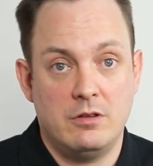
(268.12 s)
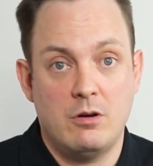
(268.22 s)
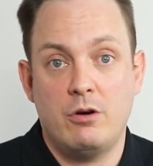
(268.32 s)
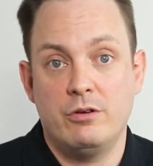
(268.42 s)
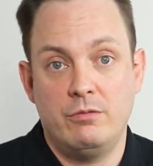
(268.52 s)
the
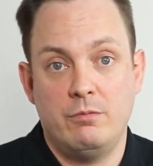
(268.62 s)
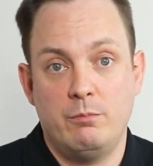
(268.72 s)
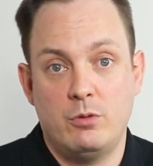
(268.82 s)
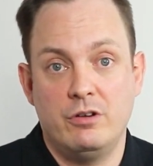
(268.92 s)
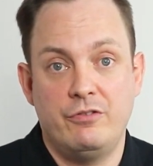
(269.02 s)

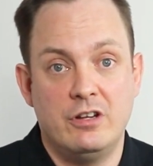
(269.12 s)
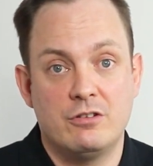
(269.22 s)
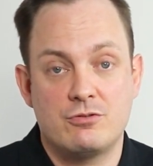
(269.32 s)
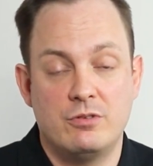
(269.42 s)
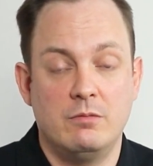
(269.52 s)
automotive
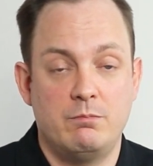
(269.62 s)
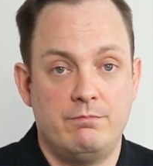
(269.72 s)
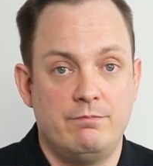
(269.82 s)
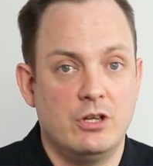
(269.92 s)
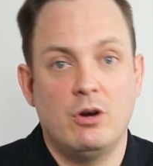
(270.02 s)
industry,
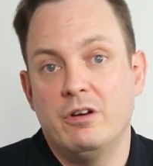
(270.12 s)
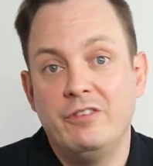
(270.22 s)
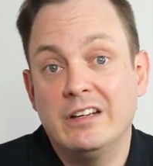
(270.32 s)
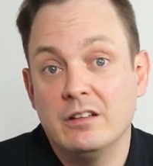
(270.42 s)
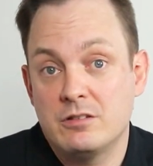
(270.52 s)
you know, a
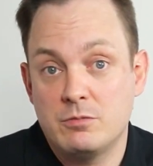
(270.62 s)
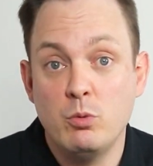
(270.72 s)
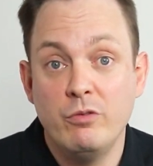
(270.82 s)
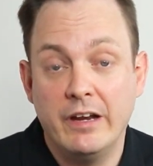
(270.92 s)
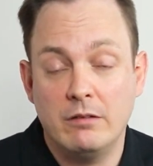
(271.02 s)
vehicle is
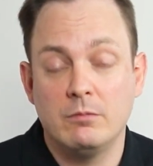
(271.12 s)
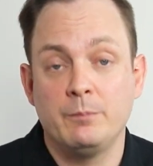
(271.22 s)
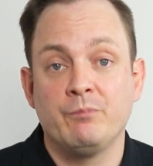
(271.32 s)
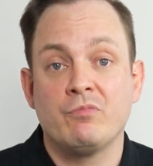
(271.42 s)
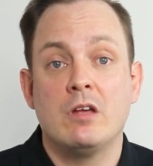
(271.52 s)
moving,
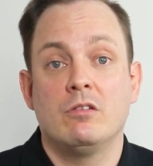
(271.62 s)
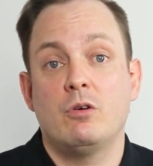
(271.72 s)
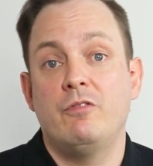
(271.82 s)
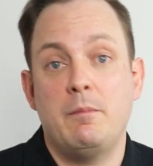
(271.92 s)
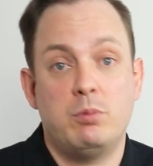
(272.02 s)

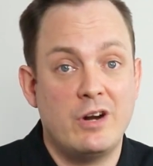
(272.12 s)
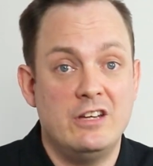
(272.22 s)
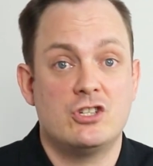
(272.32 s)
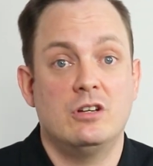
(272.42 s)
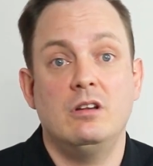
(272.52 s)
so
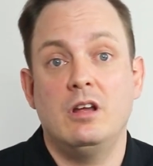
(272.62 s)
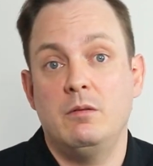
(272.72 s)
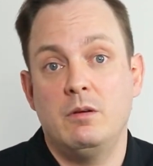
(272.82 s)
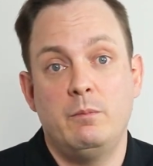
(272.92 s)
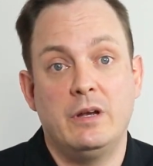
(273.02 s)
vibration
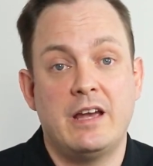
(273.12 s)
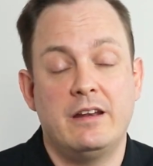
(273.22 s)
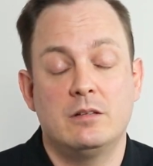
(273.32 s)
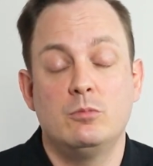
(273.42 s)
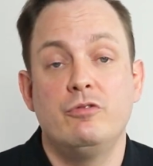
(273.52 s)
and
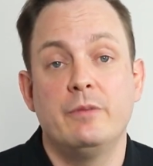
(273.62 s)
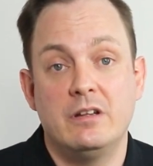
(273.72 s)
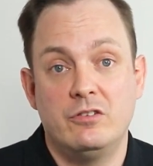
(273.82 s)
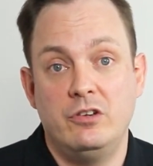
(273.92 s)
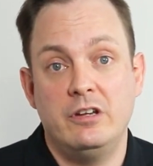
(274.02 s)
mechanical
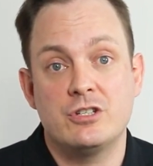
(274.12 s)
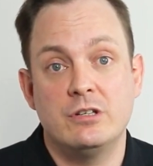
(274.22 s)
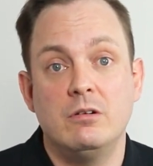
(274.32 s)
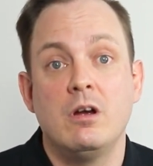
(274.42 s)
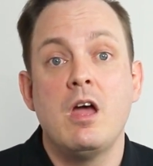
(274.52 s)
movement is an
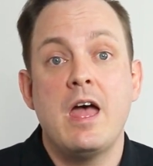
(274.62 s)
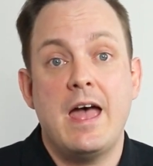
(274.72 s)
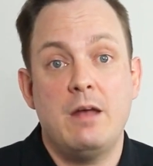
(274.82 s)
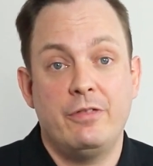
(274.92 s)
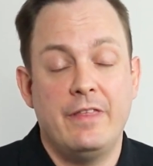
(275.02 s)
issue.
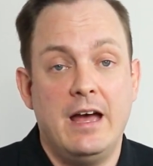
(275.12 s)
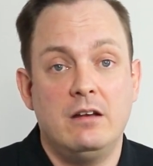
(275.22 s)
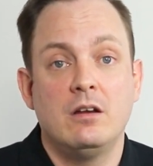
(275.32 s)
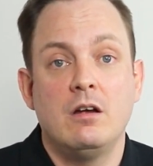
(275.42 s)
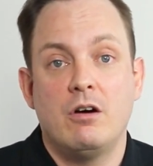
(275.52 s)
And with
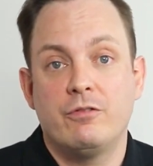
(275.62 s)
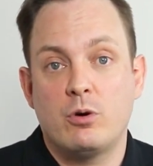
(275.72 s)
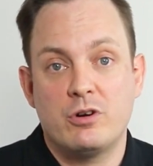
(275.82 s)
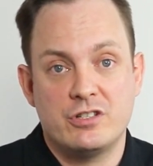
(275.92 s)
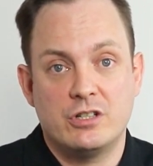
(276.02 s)
that, of
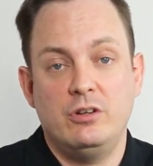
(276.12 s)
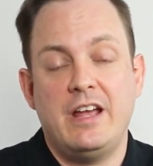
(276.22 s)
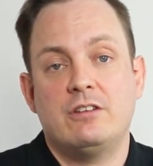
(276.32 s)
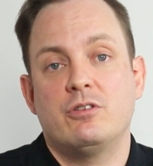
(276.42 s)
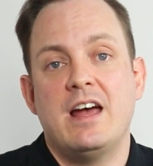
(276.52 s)
course, the
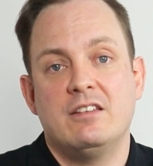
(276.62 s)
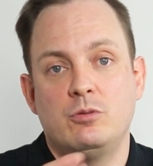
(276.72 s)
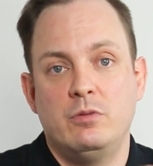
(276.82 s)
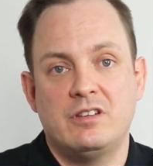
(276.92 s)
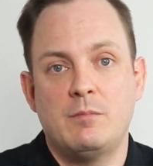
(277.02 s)
connector has
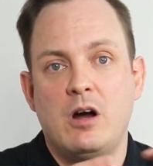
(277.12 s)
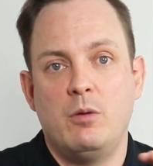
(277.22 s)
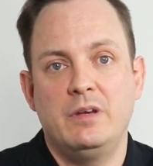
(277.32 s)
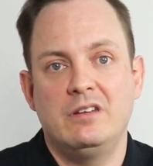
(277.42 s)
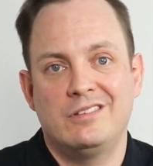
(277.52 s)
to
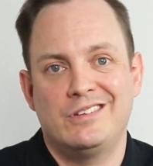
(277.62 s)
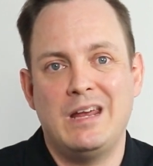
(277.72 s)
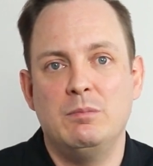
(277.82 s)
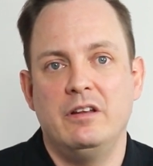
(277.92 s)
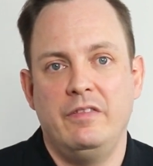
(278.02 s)
somehow be
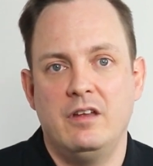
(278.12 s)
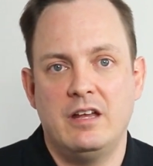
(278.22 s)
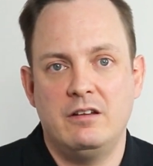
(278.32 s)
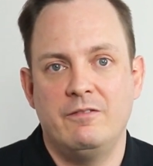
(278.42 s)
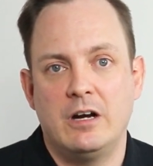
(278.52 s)
stable in
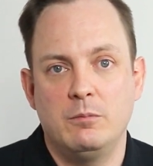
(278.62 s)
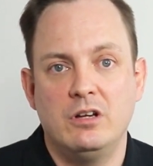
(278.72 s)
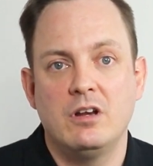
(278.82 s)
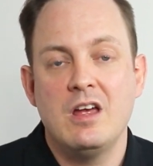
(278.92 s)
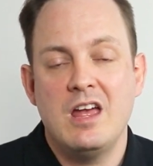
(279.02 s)
that
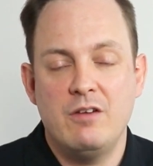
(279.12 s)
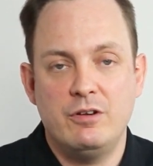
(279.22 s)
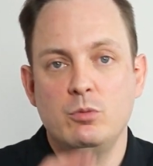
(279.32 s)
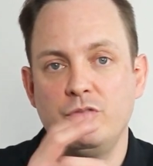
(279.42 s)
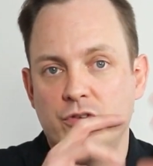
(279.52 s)
environment. If
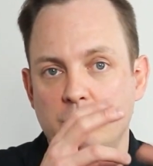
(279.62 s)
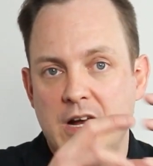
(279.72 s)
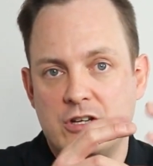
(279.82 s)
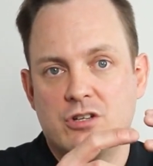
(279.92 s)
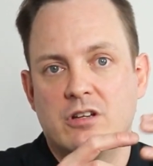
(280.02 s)
it moves too
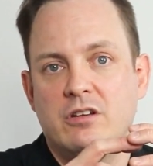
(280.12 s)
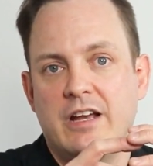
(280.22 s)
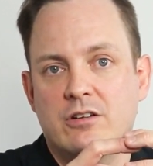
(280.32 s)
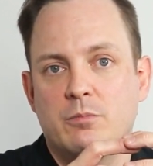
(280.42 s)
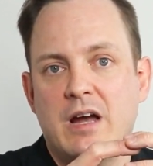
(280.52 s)
much, the
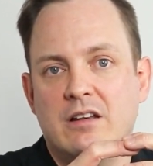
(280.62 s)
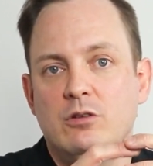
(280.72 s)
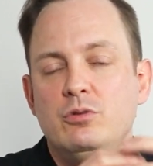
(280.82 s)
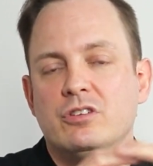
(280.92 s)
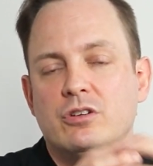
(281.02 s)
connector might
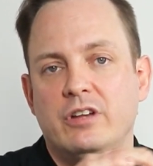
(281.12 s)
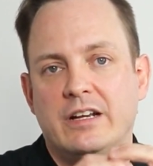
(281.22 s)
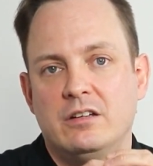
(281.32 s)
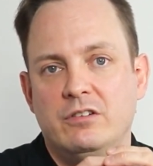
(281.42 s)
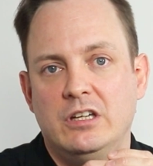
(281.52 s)
lose the
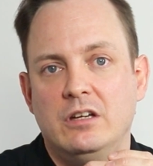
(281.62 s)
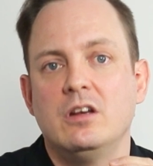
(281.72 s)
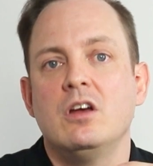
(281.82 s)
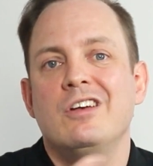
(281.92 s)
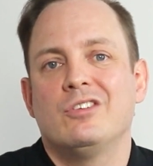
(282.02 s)
connectivity.
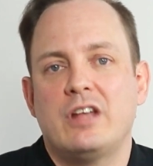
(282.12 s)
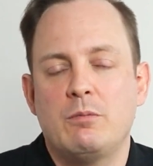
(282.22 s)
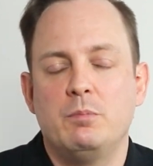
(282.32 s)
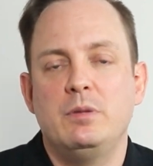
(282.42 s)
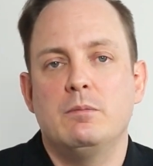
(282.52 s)
So that
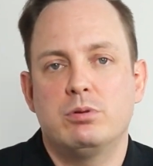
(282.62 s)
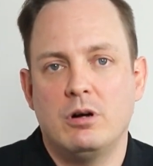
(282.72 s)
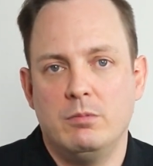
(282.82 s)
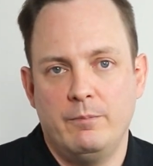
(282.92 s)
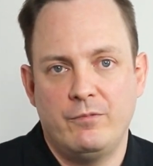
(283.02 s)
would be a
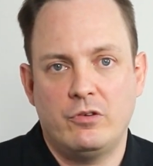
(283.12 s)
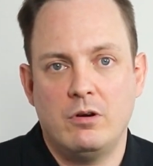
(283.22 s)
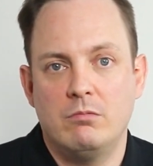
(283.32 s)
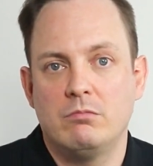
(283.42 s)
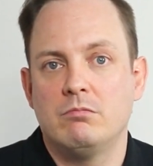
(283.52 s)
problem.
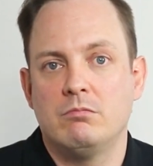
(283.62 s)
So